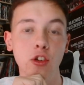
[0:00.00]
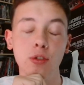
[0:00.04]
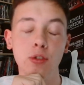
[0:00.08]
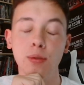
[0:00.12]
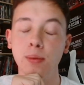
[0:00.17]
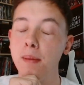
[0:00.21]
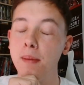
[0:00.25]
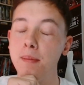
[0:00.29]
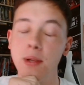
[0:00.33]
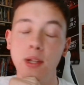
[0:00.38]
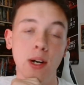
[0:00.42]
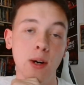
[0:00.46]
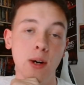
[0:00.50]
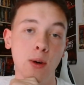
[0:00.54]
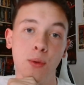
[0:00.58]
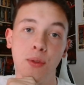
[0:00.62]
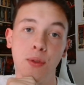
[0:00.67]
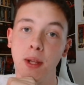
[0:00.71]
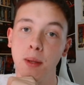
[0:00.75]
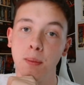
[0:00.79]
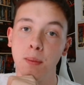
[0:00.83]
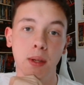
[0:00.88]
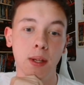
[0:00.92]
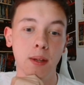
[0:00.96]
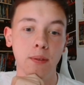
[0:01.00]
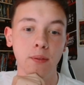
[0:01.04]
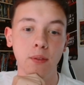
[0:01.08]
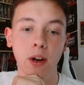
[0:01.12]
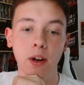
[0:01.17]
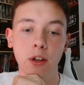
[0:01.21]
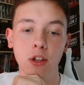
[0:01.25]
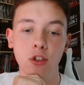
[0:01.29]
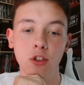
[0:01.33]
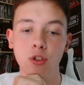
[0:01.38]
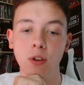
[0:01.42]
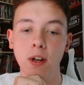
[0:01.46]
remember the whole thing being
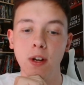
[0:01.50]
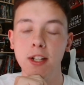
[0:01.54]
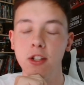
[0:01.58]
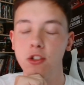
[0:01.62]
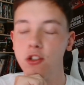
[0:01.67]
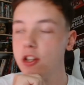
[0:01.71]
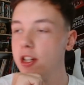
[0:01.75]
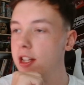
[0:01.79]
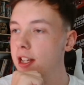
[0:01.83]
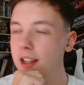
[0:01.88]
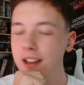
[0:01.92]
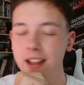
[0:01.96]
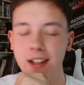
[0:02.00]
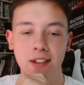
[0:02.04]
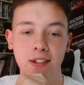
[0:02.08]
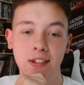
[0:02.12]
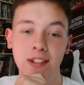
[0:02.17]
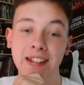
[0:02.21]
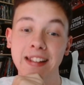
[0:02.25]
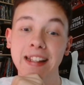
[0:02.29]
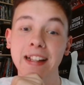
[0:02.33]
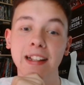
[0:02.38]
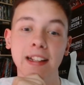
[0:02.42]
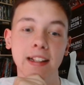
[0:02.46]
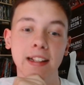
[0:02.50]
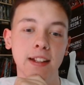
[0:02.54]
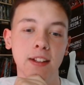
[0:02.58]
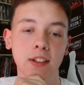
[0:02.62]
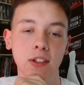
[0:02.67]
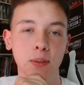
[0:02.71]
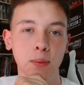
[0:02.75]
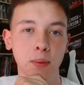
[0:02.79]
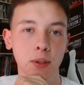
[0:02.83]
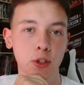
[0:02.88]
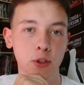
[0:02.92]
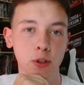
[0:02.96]
very strange. And it still
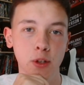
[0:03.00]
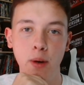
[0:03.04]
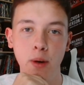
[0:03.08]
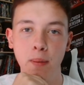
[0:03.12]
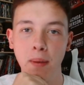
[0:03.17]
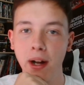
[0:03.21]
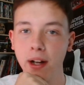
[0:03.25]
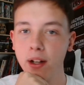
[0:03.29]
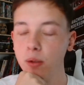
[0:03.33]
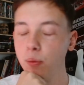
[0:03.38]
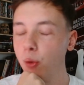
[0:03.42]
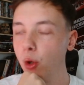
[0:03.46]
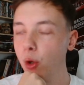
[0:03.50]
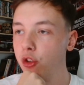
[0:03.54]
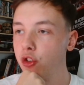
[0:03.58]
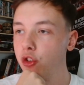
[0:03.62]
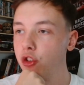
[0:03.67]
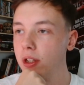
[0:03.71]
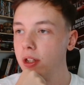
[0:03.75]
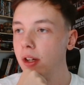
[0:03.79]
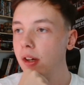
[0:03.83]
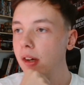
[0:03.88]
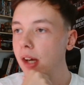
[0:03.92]
is when you go back and watch it.